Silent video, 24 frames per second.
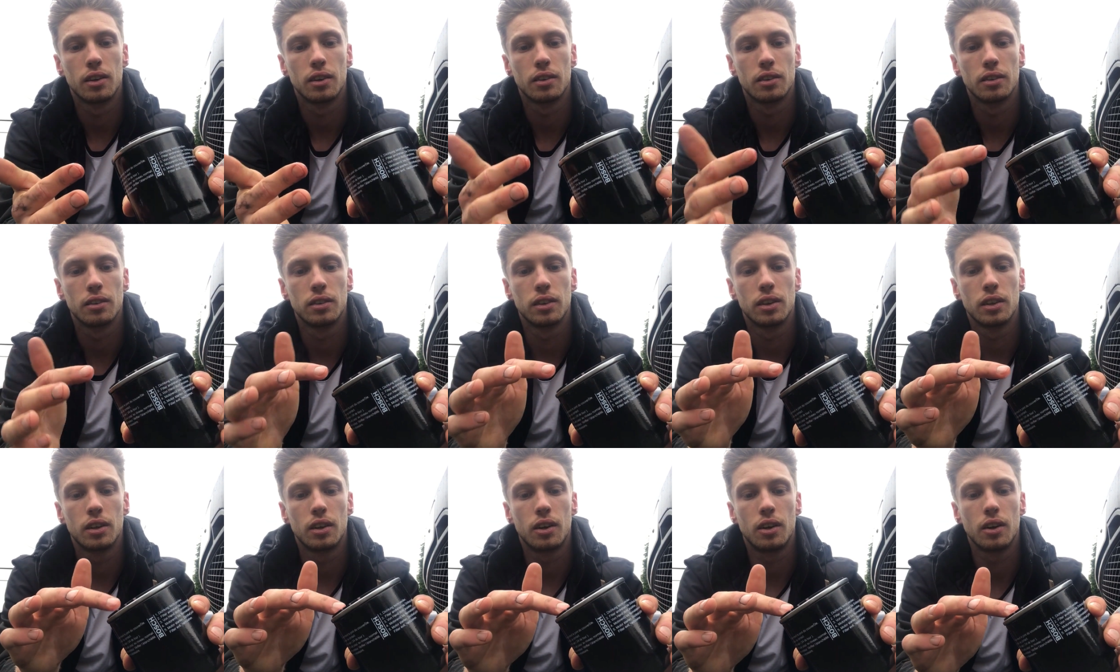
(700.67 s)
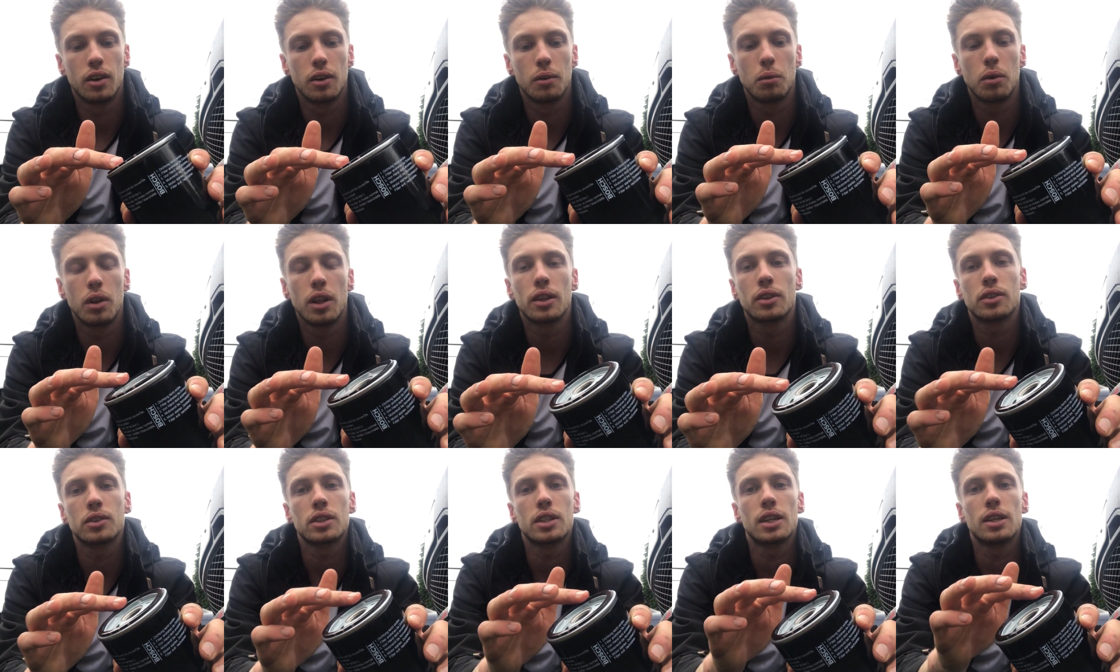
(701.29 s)
of uh, oil. What
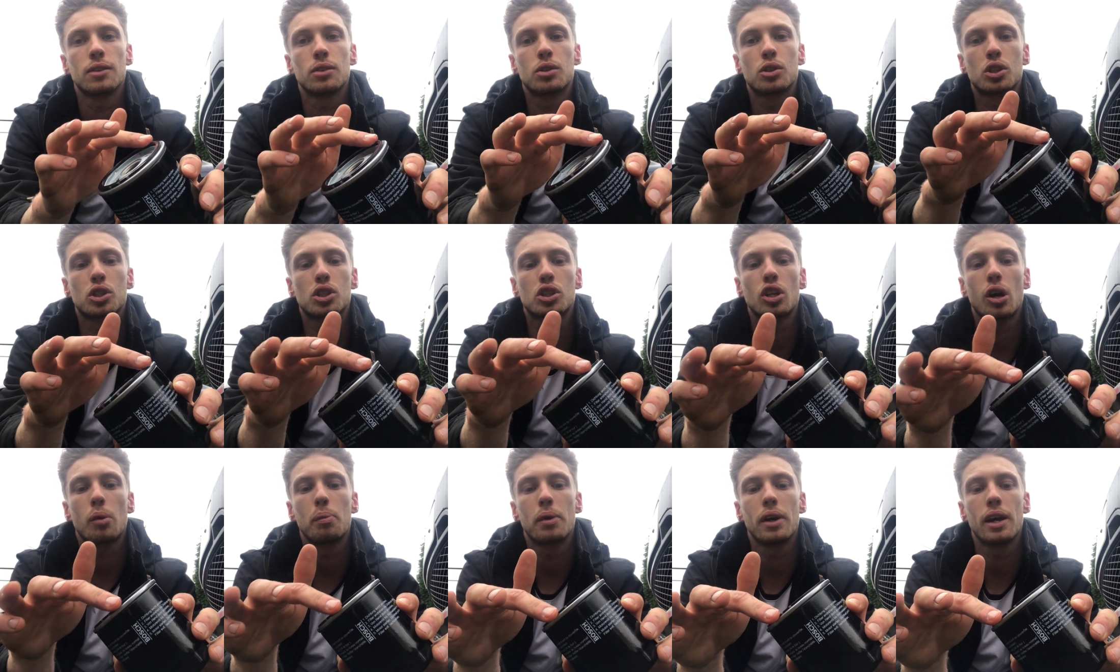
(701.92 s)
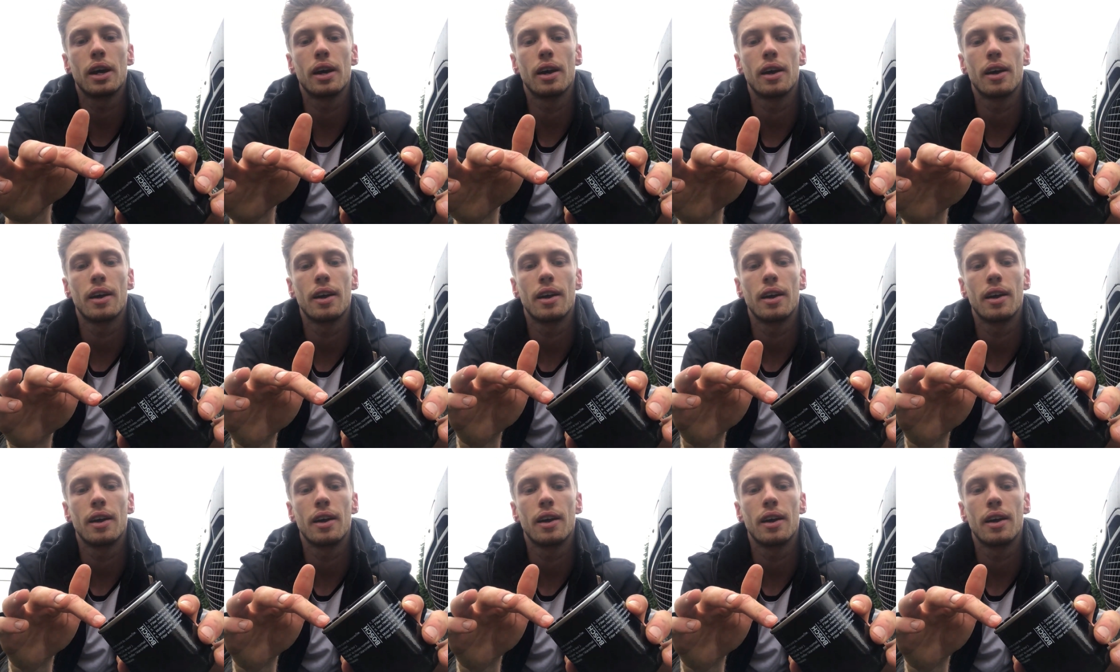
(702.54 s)
that does is it'll just stop it.